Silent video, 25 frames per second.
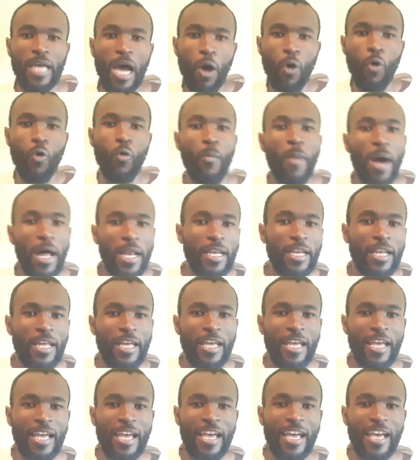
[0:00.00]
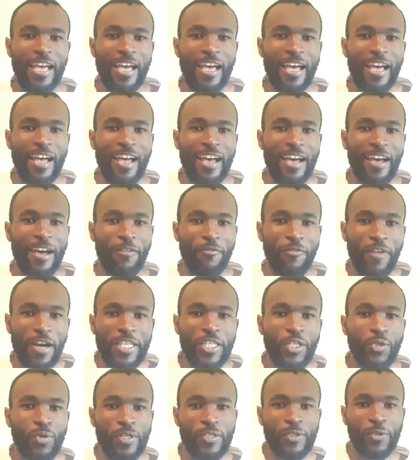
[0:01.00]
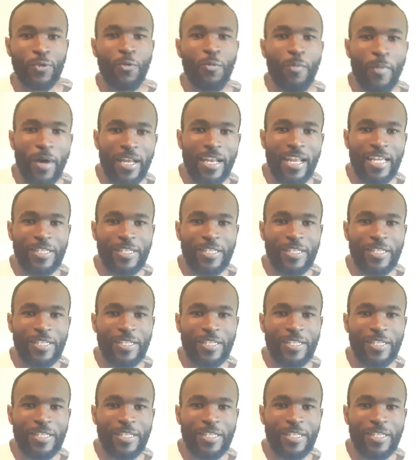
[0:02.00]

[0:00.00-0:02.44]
a virtuous woman,